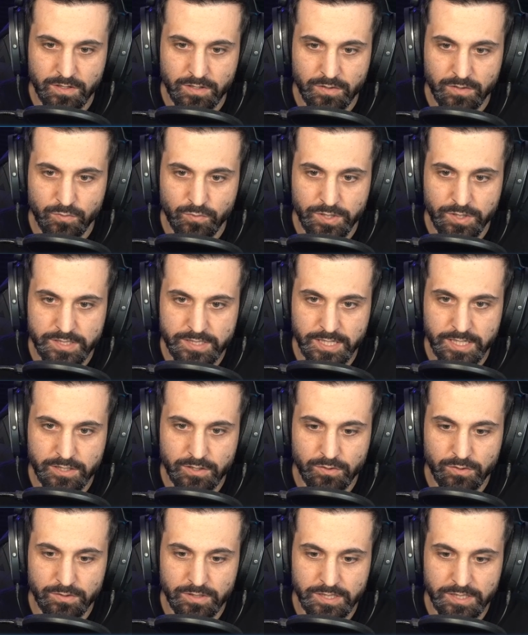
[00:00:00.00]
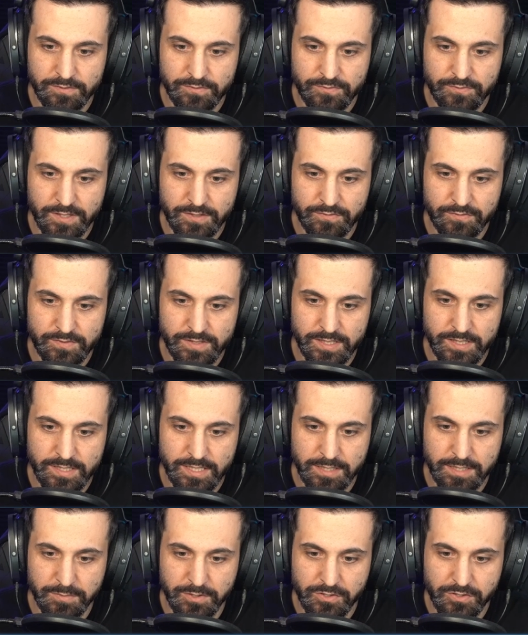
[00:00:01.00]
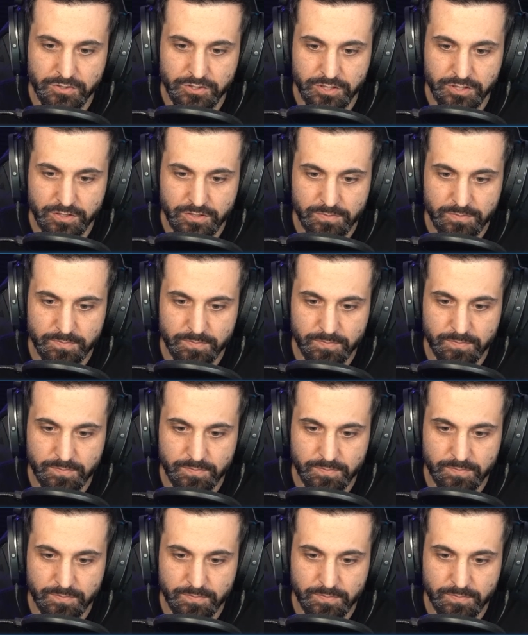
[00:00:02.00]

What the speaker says: We take only 50 damage here.